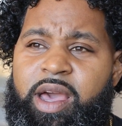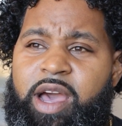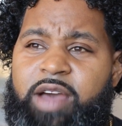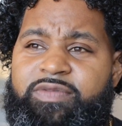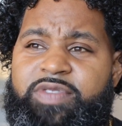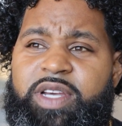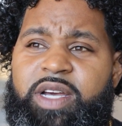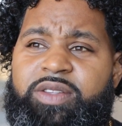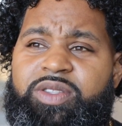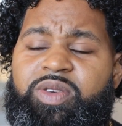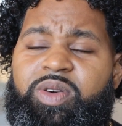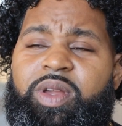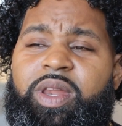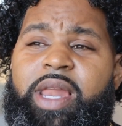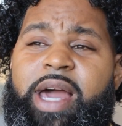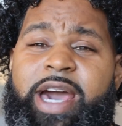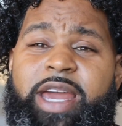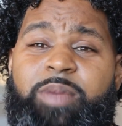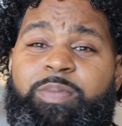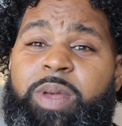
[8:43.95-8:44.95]
I've talked to a
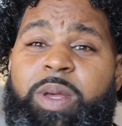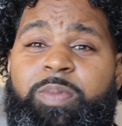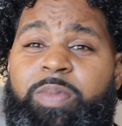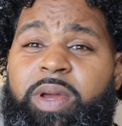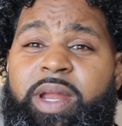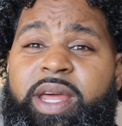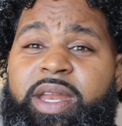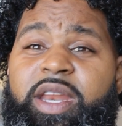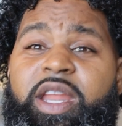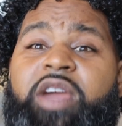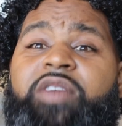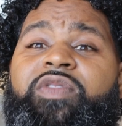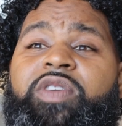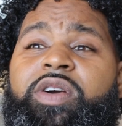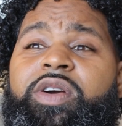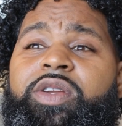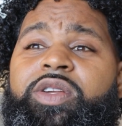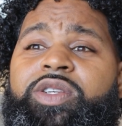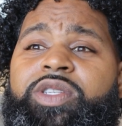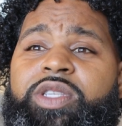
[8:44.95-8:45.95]
lot of people that
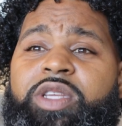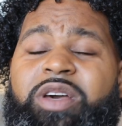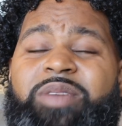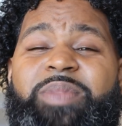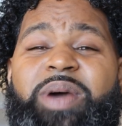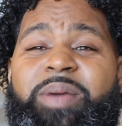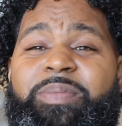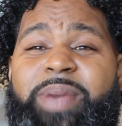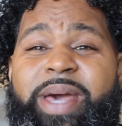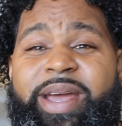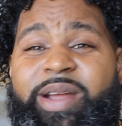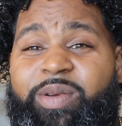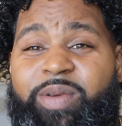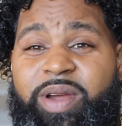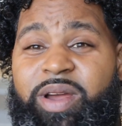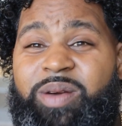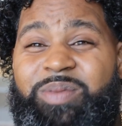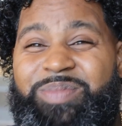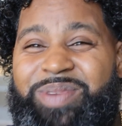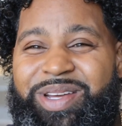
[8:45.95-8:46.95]
never understood my
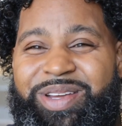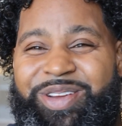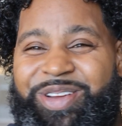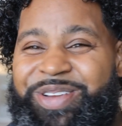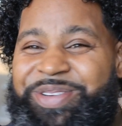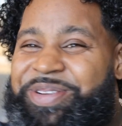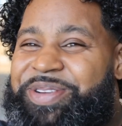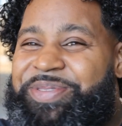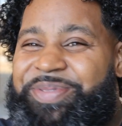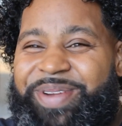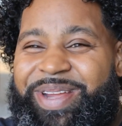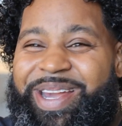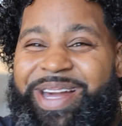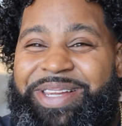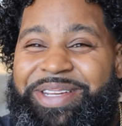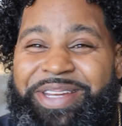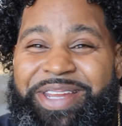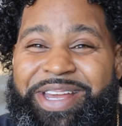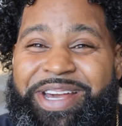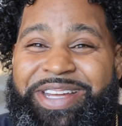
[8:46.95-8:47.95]
background, but in
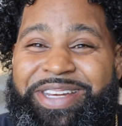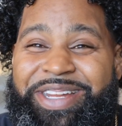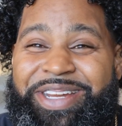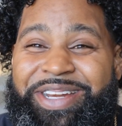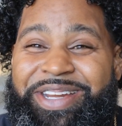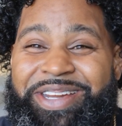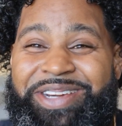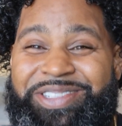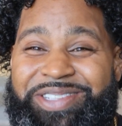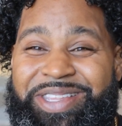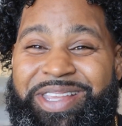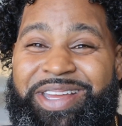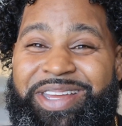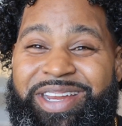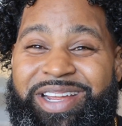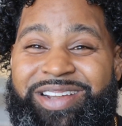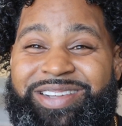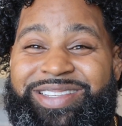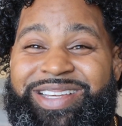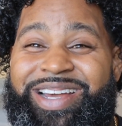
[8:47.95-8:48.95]
reality, I didn't
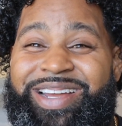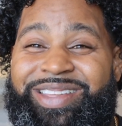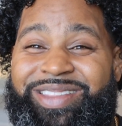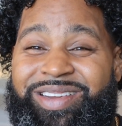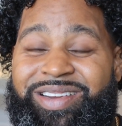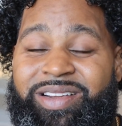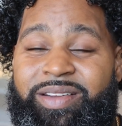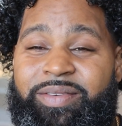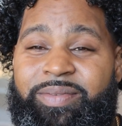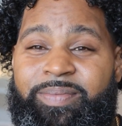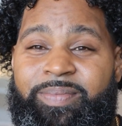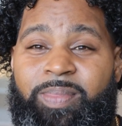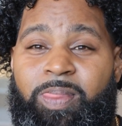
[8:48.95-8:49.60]
understand theirs either.